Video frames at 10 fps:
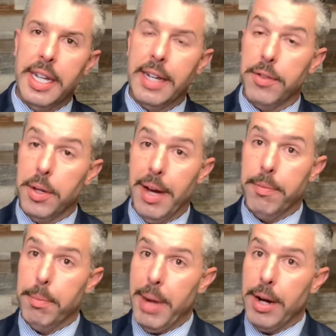if you have
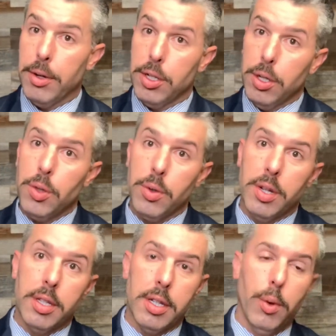minor children,
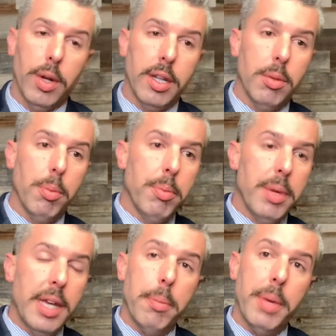is going to
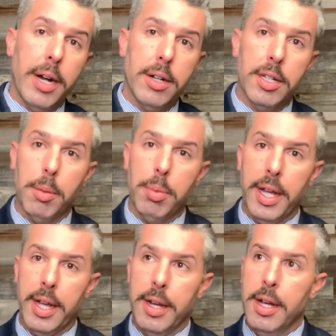be a parenting
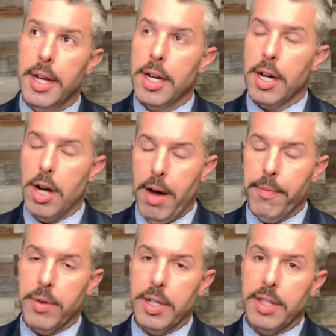plan
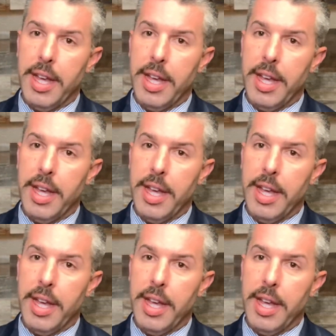conference,